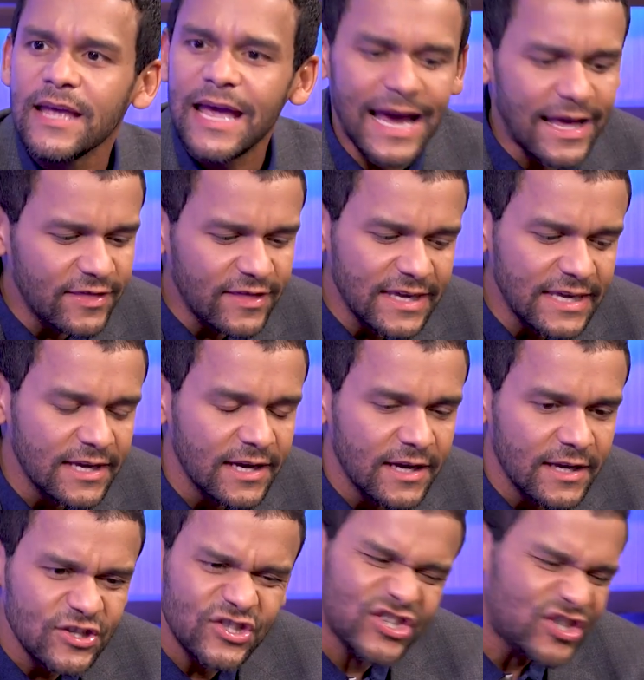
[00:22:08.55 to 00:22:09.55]
and the
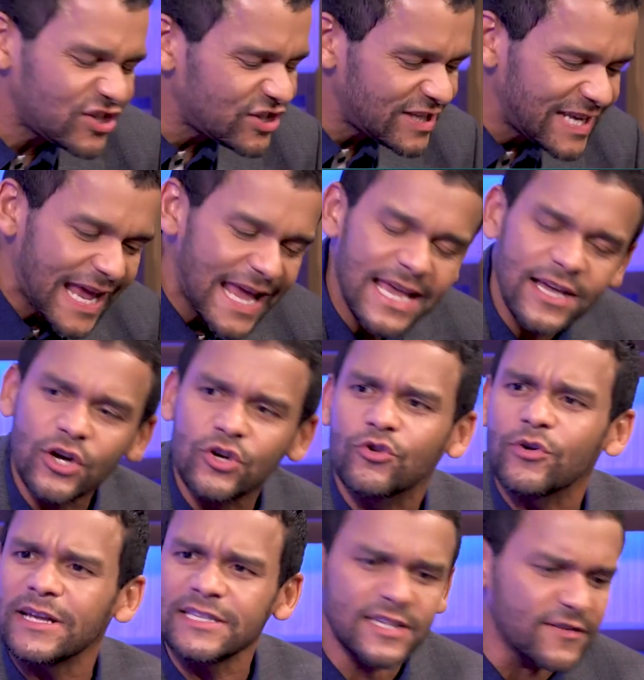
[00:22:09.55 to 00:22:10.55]
staying
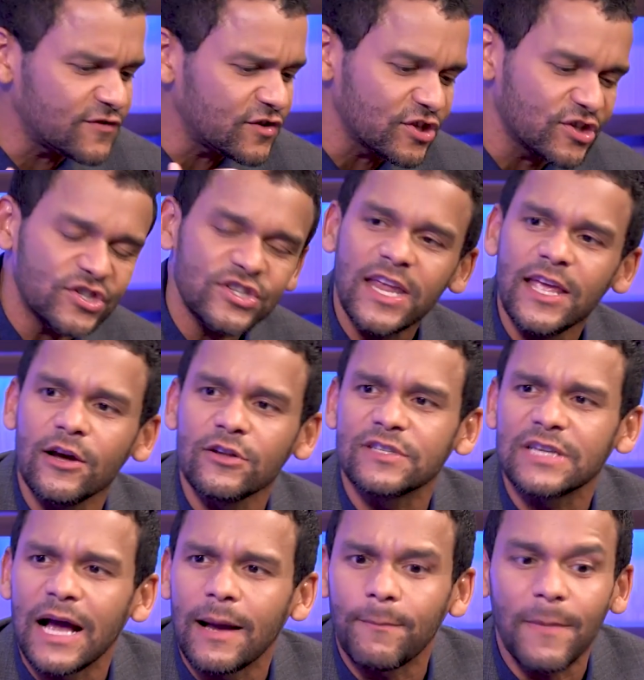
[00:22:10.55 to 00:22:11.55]
aggressive to stay on
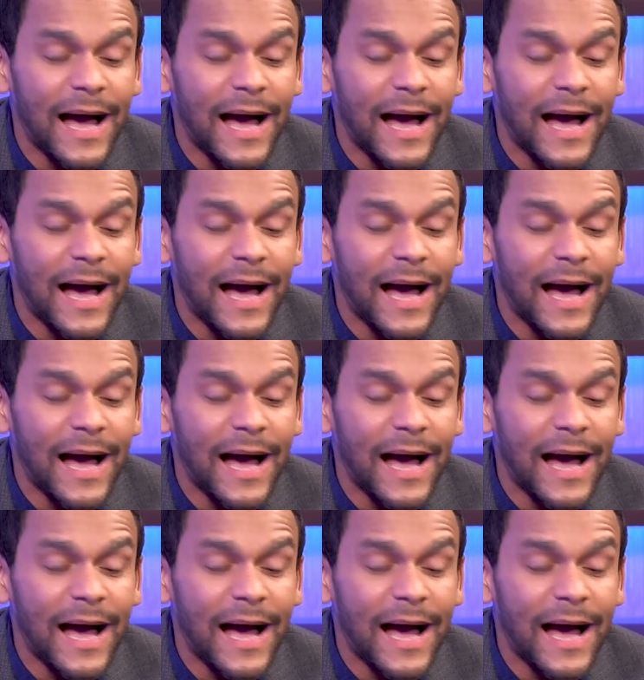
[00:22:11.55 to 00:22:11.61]
top.